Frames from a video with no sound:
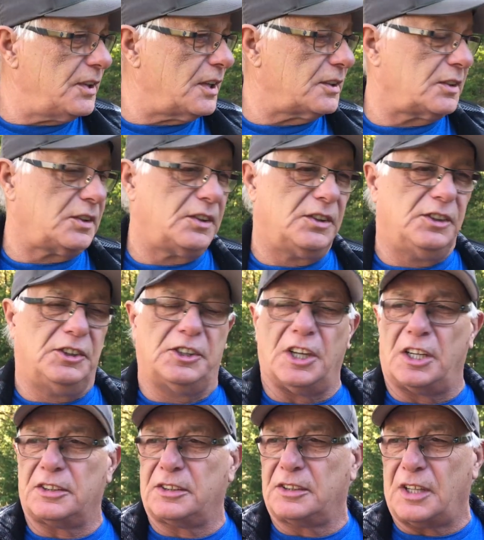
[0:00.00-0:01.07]
It's
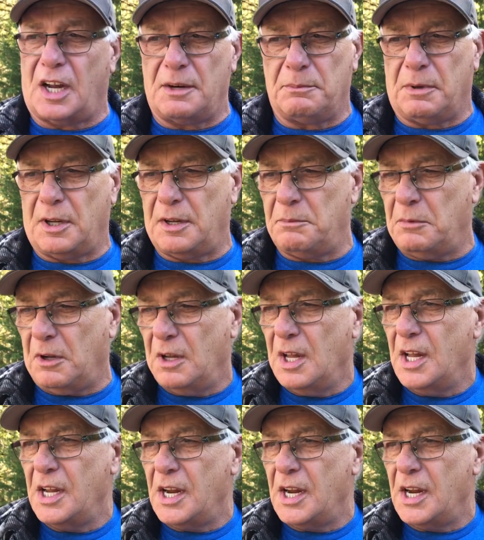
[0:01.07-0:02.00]
just unbelievable.